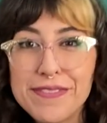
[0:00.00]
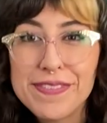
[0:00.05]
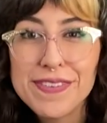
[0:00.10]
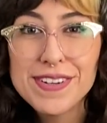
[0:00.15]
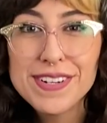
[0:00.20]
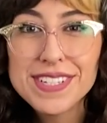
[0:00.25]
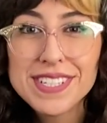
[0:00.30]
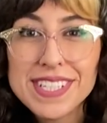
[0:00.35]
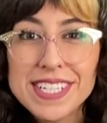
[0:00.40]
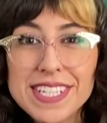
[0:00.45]

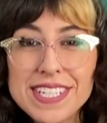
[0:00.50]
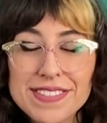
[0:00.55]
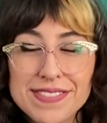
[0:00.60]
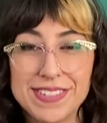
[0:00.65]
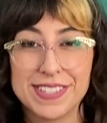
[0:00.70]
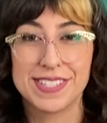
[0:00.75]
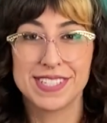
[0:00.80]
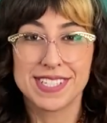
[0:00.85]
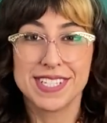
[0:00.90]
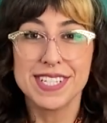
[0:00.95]
first things
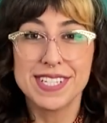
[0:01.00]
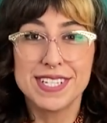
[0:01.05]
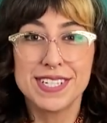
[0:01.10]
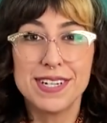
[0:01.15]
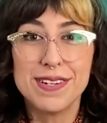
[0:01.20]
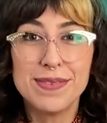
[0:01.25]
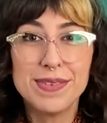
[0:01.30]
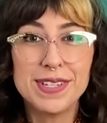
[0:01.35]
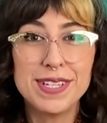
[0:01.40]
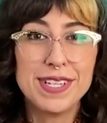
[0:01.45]
first, let's
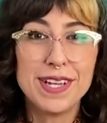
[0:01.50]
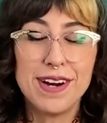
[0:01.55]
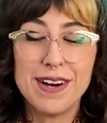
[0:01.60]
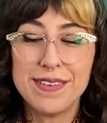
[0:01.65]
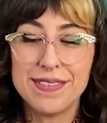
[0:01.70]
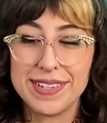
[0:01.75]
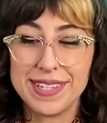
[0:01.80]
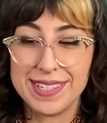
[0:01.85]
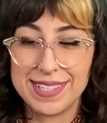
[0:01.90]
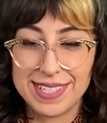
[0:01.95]
start with the
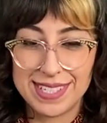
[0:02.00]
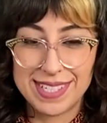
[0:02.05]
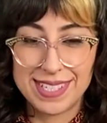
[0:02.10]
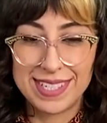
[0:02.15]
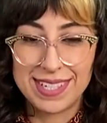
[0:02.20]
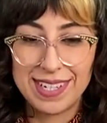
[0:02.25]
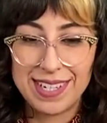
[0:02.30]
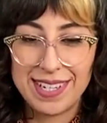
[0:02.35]
obvious.